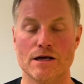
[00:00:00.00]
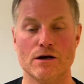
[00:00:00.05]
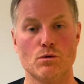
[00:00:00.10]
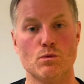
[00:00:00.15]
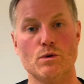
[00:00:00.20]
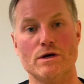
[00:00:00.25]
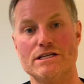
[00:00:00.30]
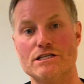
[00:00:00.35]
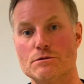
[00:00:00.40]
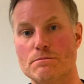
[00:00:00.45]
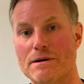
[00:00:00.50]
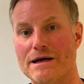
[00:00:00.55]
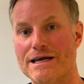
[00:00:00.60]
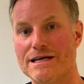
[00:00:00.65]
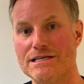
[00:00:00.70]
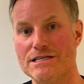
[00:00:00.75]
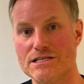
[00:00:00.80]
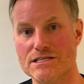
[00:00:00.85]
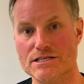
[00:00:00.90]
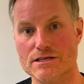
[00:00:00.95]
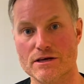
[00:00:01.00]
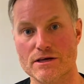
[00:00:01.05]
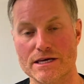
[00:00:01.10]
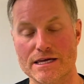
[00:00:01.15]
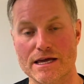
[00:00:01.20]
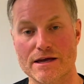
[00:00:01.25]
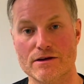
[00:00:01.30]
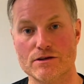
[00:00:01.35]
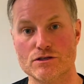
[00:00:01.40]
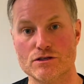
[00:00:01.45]
which pages are they
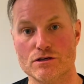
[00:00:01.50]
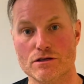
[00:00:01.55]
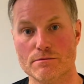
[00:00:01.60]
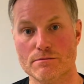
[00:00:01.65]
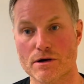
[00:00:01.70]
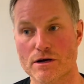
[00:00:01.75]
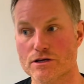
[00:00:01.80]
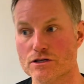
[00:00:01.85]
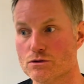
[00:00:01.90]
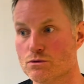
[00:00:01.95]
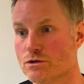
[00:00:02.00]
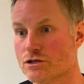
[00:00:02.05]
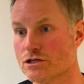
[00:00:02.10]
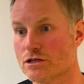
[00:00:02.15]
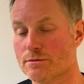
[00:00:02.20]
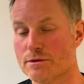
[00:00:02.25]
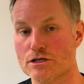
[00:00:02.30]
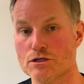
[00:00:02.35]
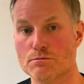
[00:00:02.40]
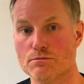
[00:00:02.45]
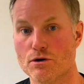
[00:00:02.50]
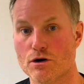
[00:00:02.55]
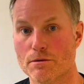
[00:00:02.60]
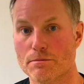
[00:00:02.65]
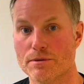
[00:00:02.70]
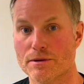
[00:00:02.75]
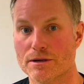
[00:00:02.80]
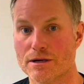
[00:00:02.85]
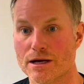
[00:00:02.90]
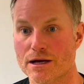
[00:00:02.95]
going to the most, which are the most
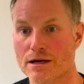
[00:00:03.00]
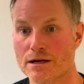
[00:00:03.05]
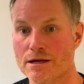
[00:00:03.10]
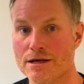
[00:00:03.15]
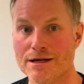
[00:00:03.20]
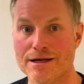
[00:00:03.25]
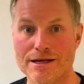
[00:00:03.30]
popular.